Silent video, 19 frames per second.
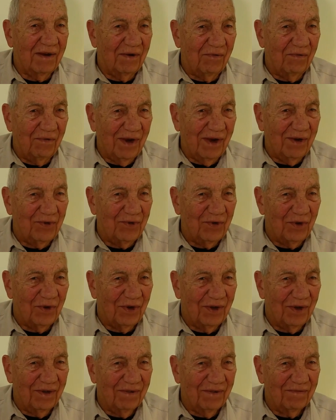of the
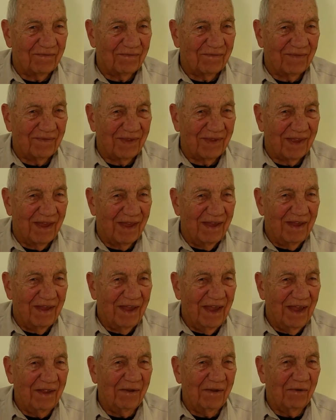rickshaw
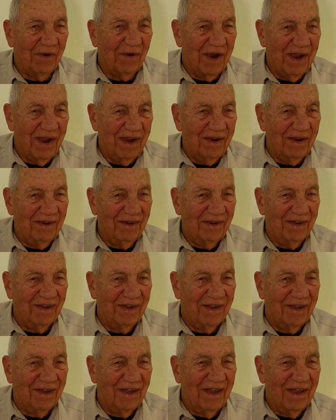in the rain
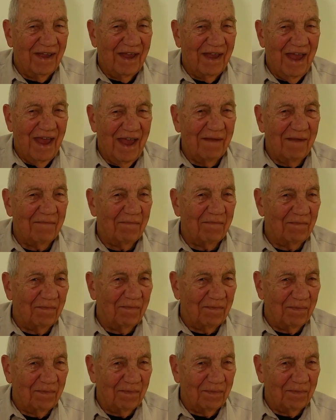and
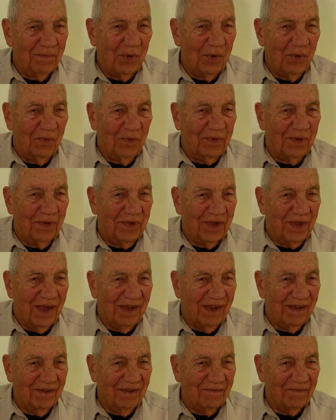move the
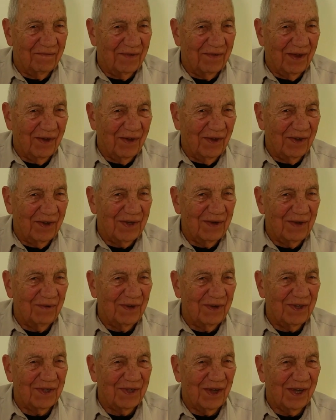thing because he
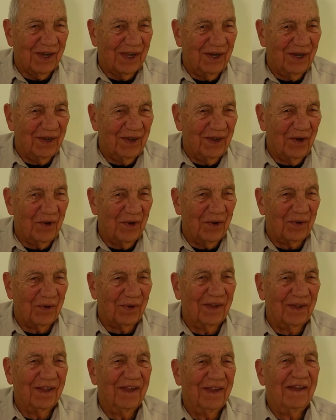was stuck in the
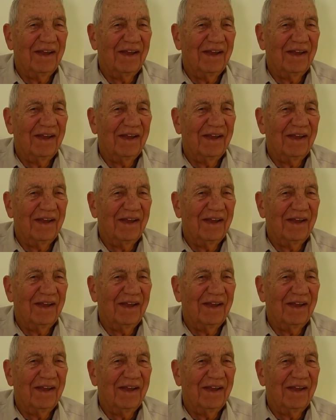hole.